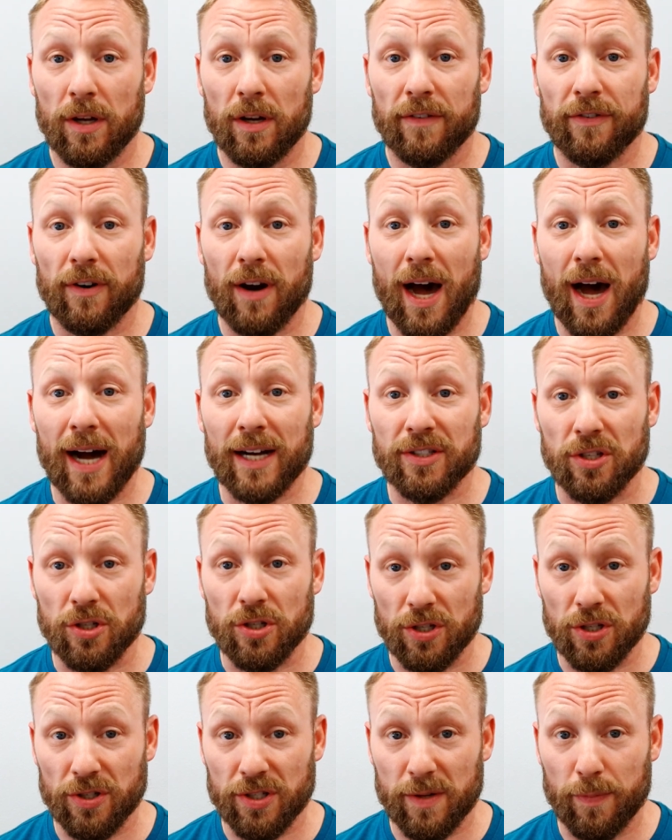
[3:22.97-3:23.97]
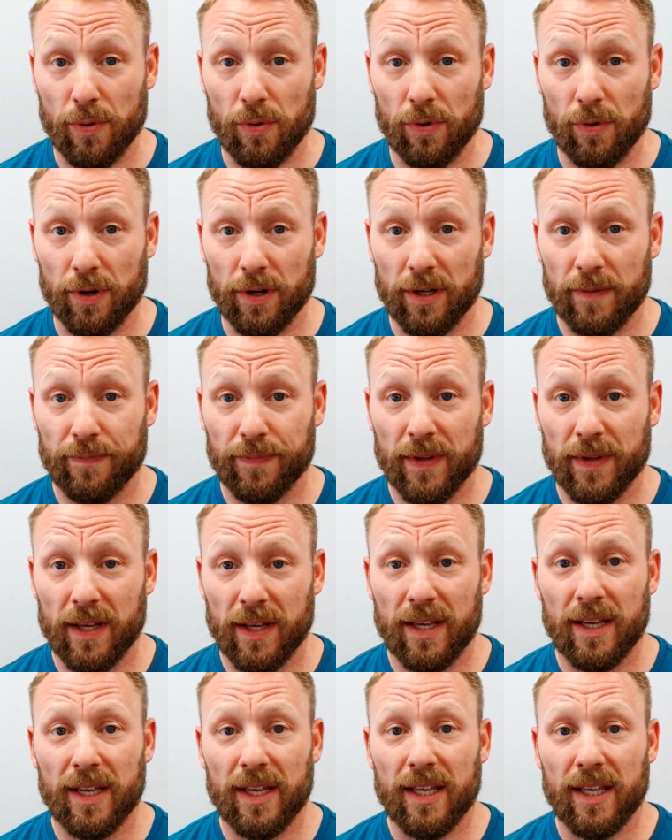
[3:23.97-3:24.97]
for oxygen support,
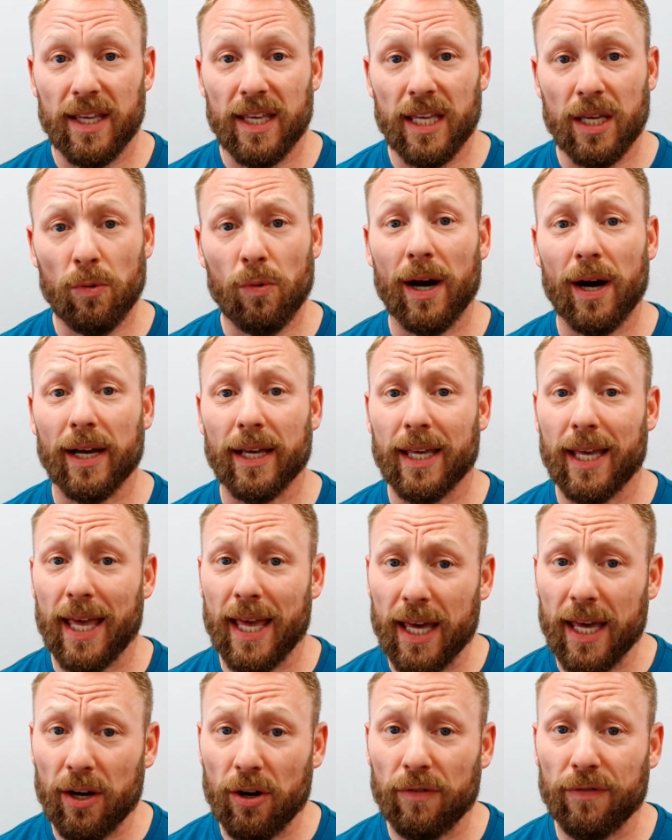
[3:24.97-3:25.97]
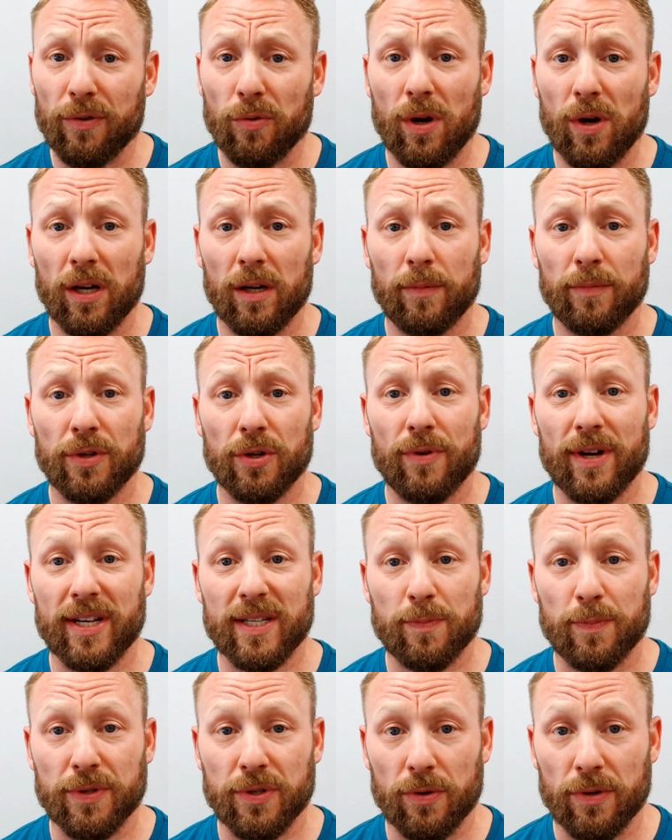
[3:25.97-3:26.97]
EWOT can overwhelm your
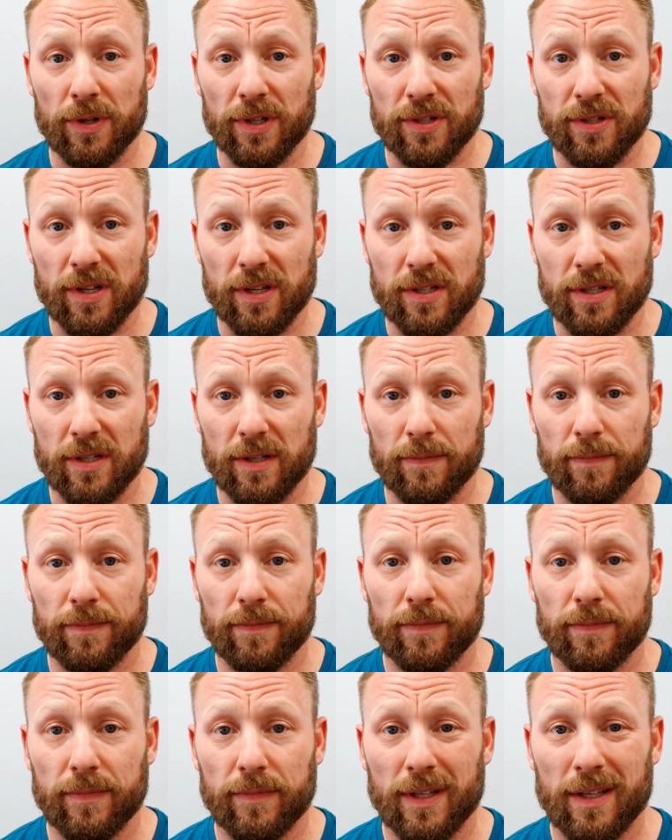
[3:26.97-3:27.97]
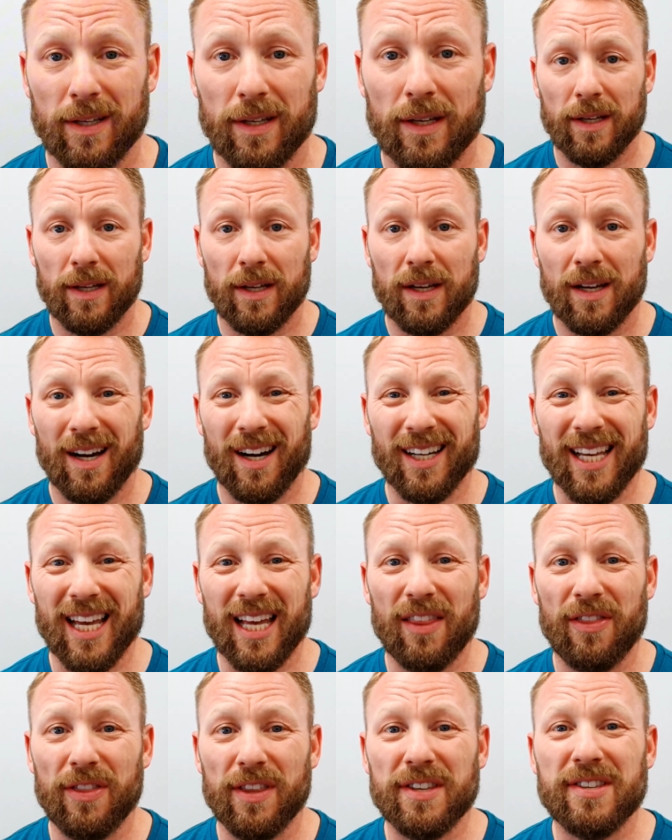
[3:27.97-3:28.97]
respiratory system.
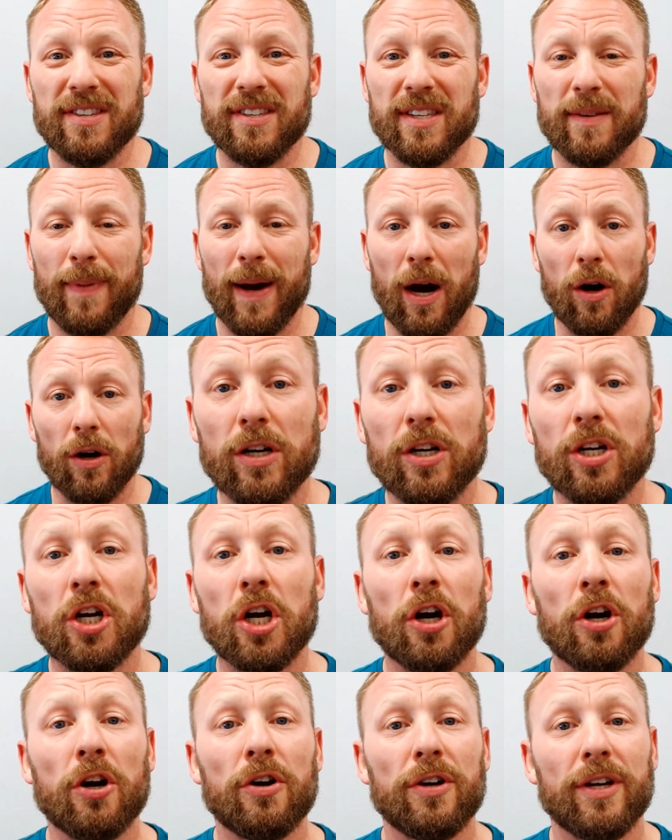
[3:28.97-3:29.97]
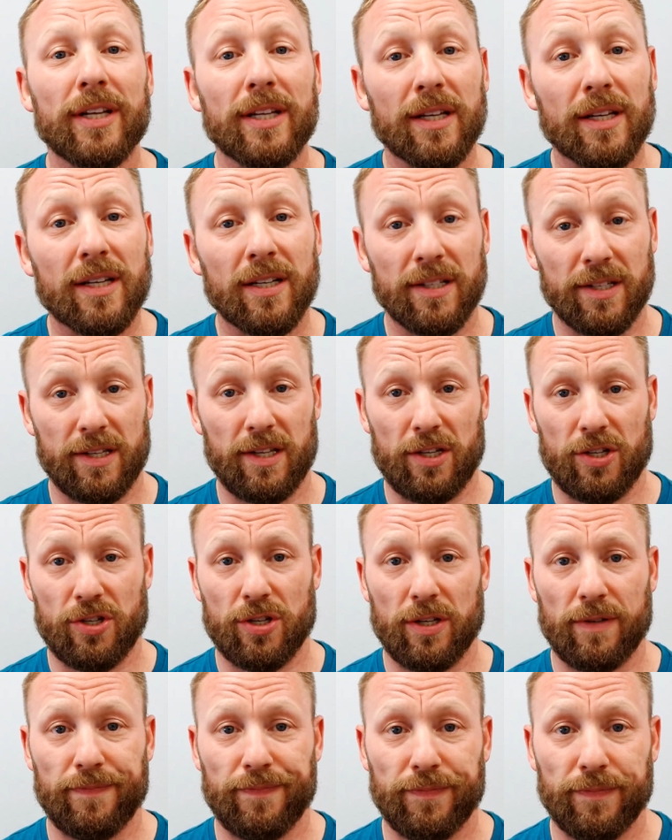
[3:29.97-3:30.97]
Again, this is about current
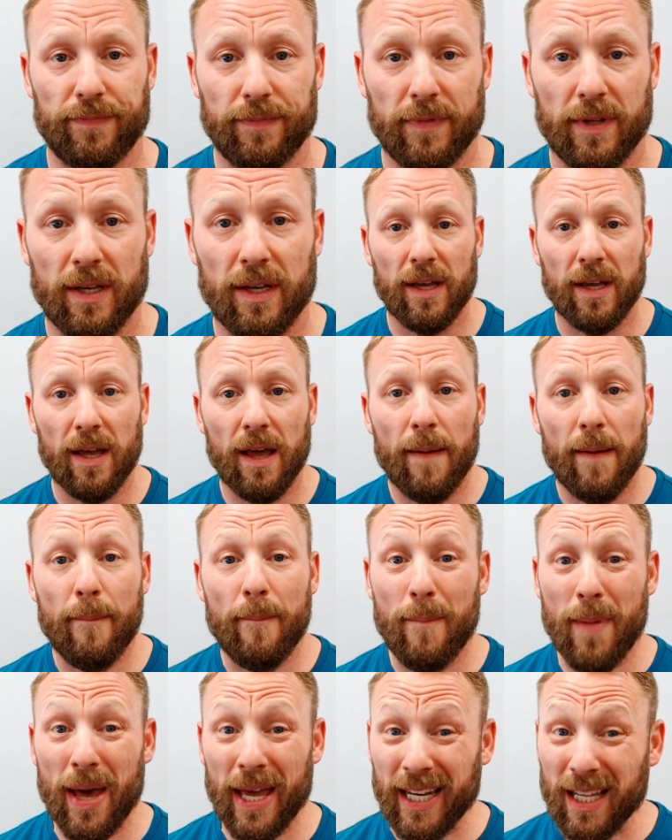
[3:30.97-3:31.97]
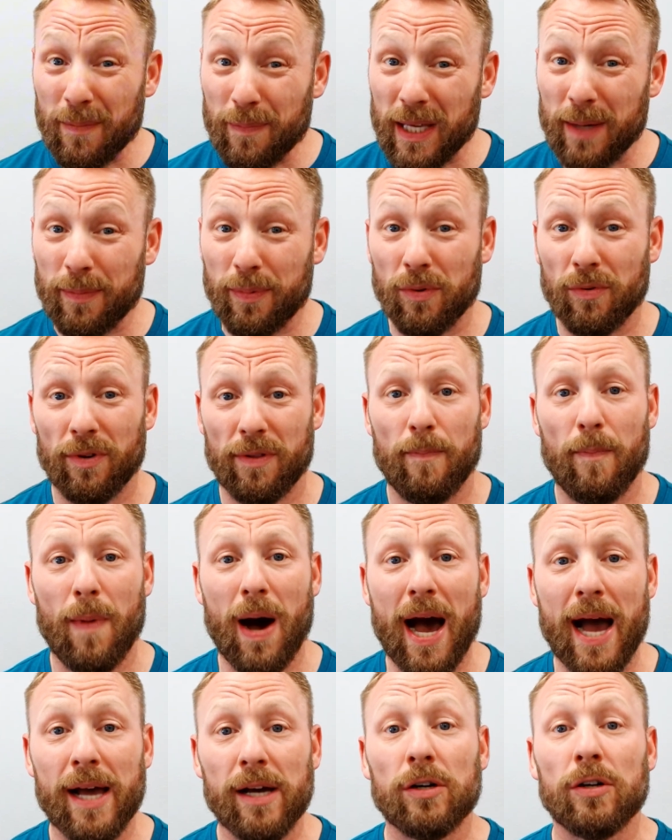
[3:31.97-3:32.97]
condition. Many people with
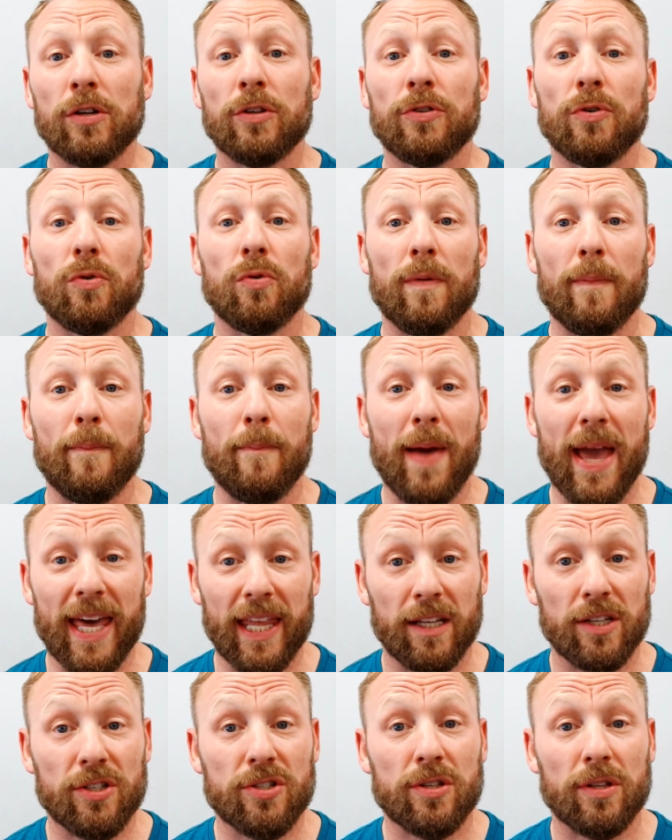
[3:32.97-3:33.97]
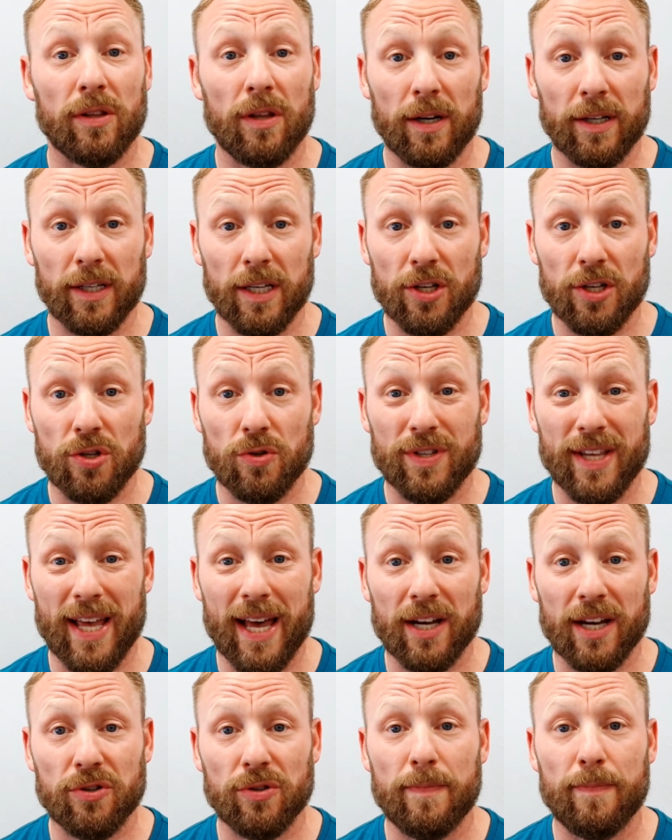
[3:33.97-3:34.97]
mild or managed lung issues
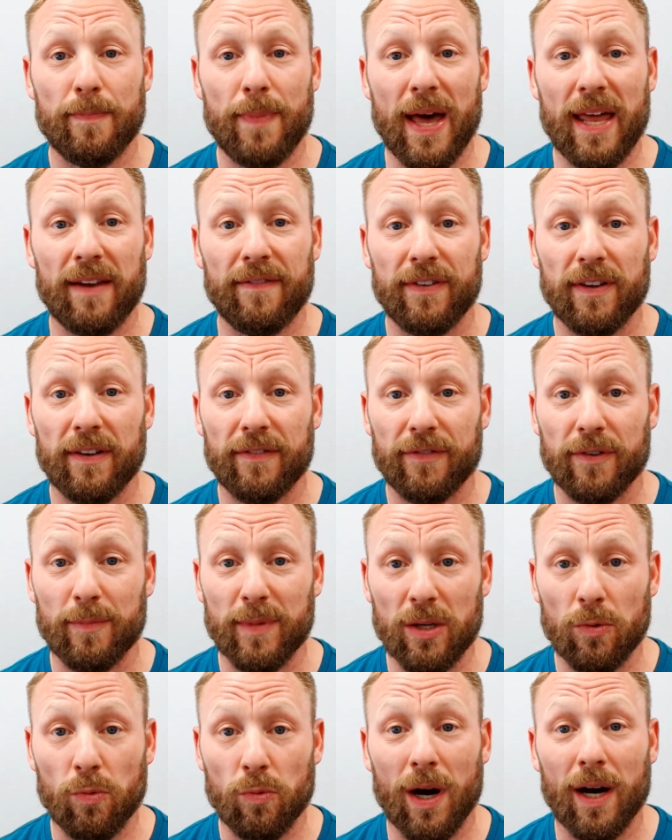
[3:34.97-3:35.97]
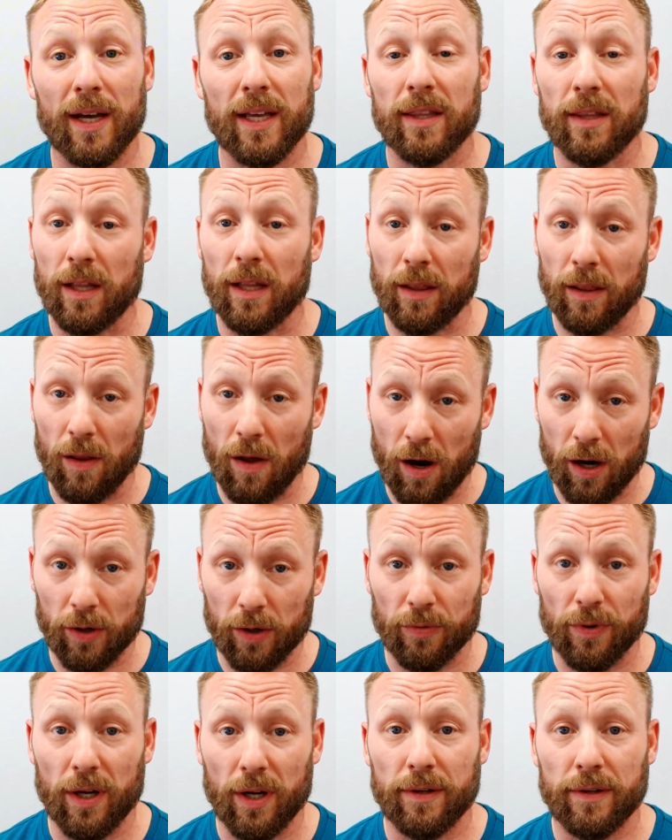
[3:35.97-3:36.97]
actually benefit from EWOT in the long
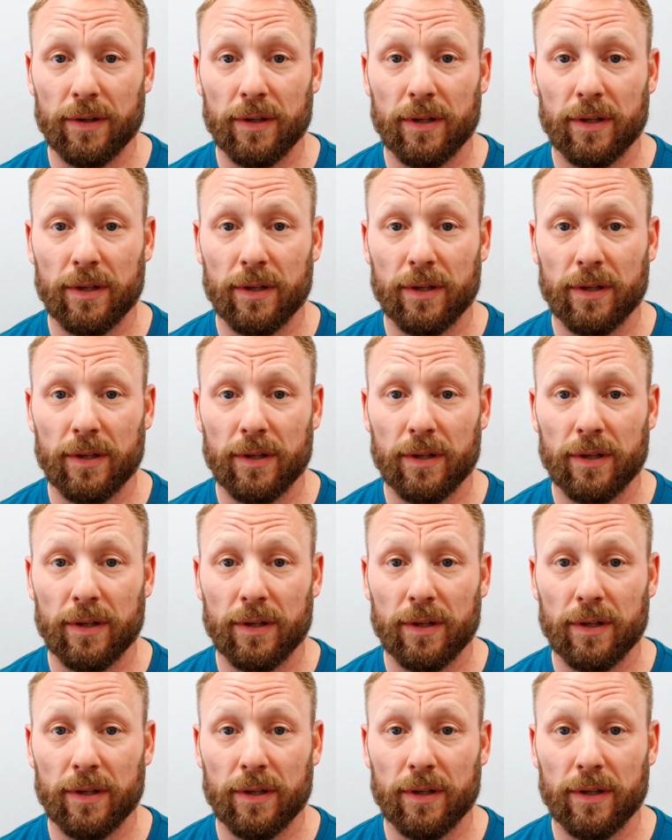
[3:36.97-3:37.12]
run,